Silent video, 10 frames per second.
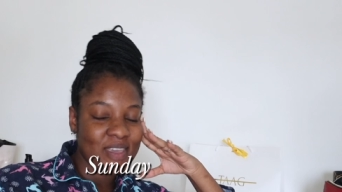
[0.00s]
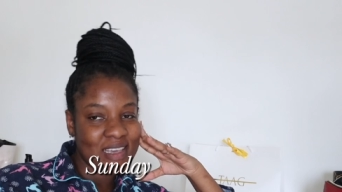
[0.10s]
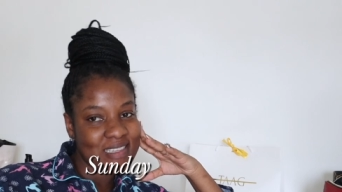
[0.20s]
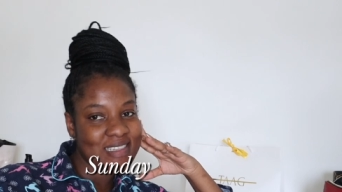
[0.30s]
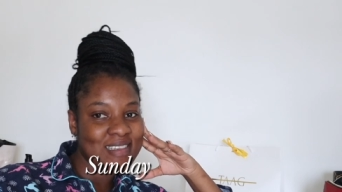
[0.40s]

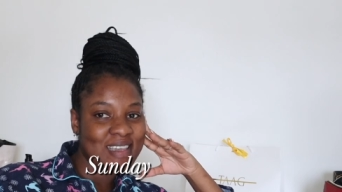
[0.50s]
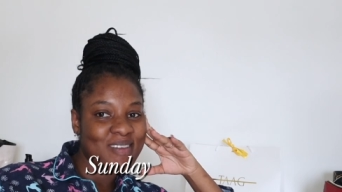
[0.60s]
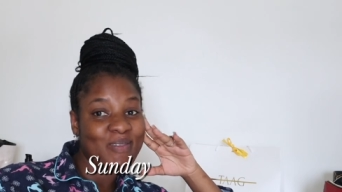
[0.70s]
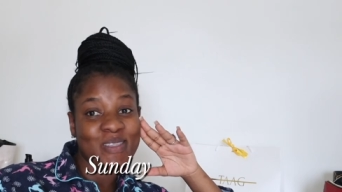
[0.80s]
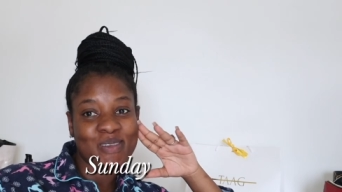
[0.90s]
yesterday
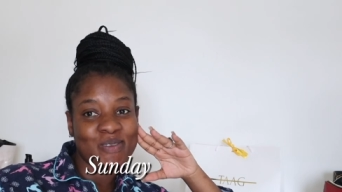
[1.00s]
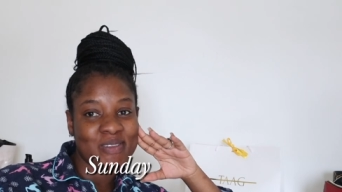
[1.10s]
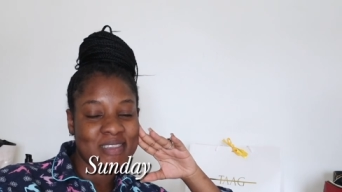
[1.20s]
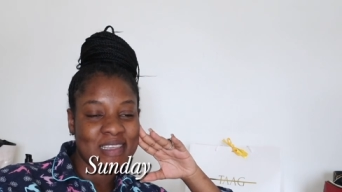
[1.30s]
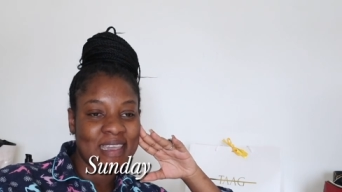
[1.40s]
was a
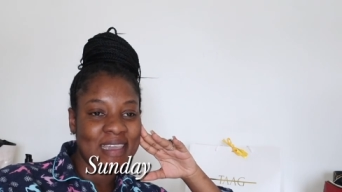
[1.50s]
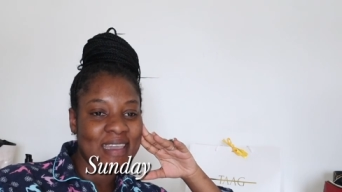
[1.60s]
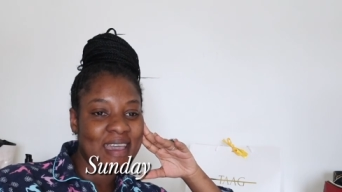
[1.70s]
good day.